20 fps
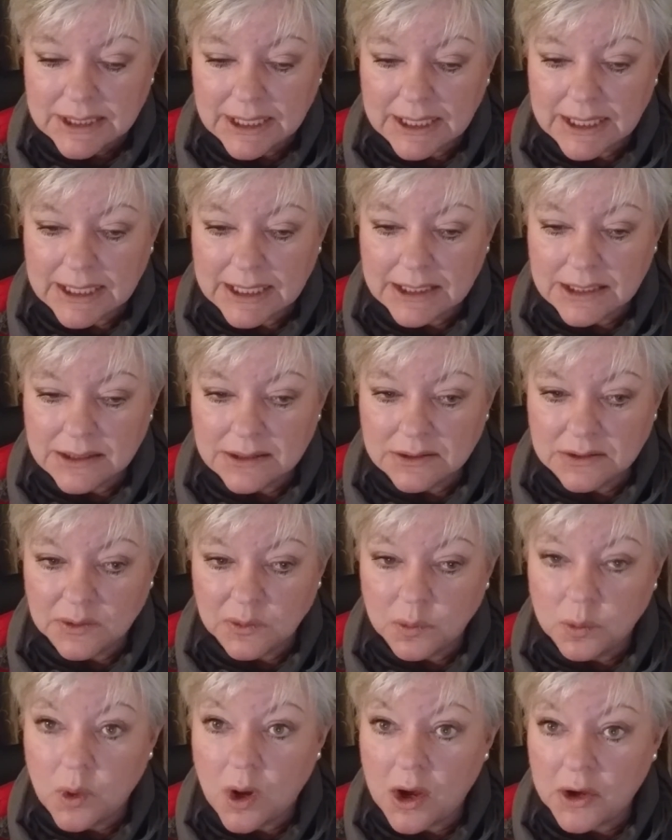
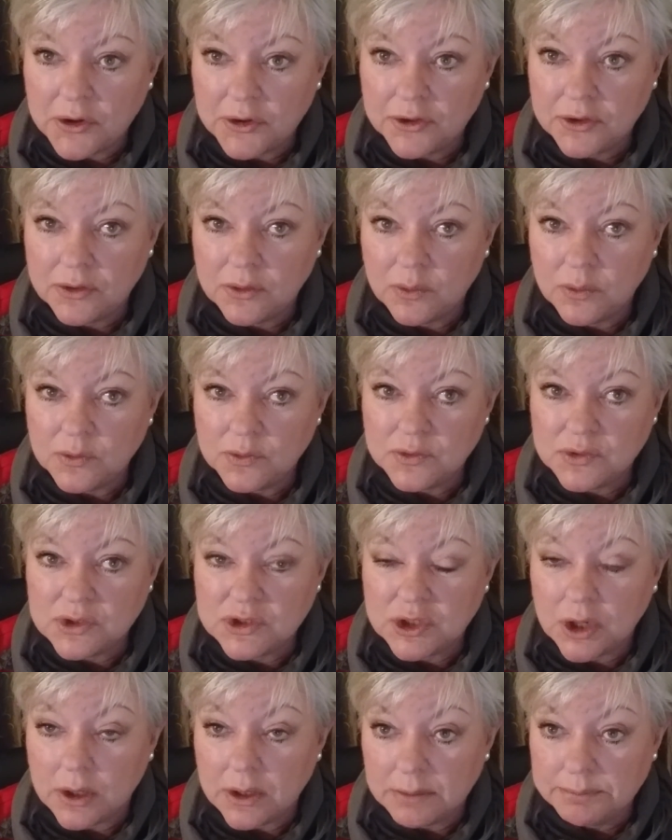and water
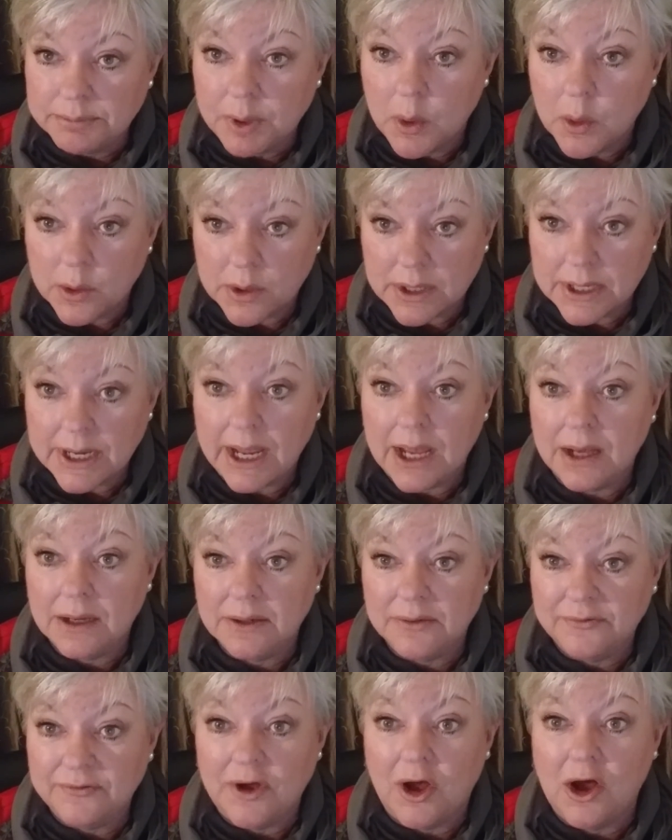started pouring out
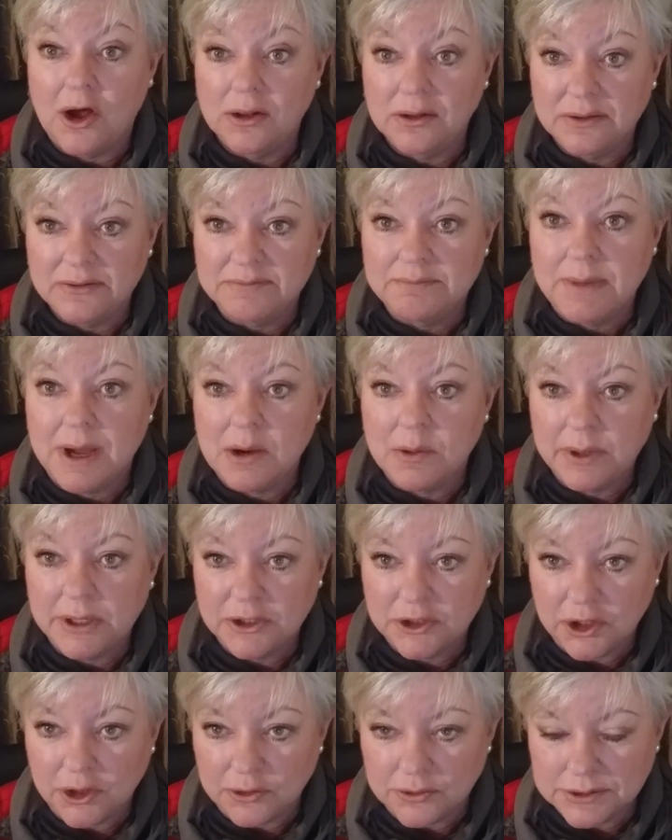of all of my
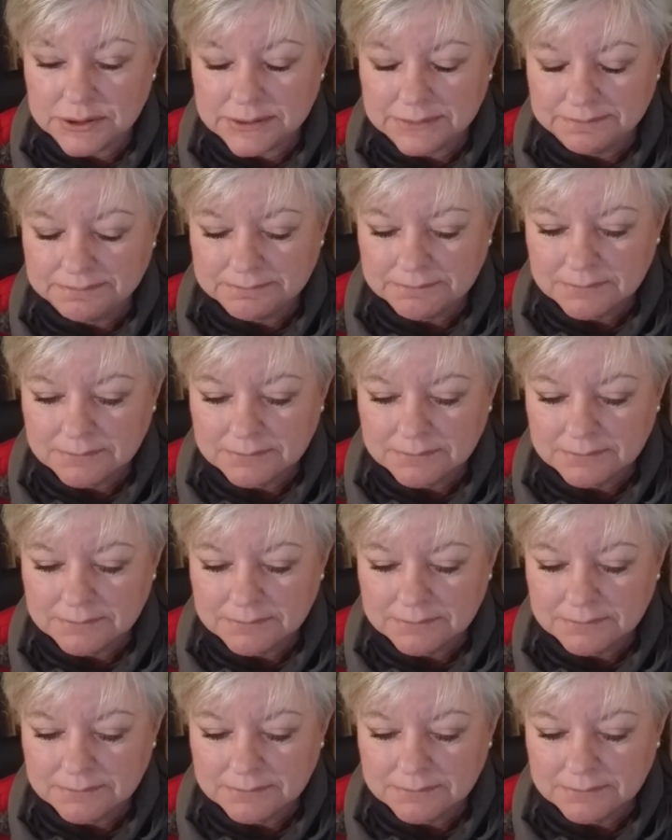windows.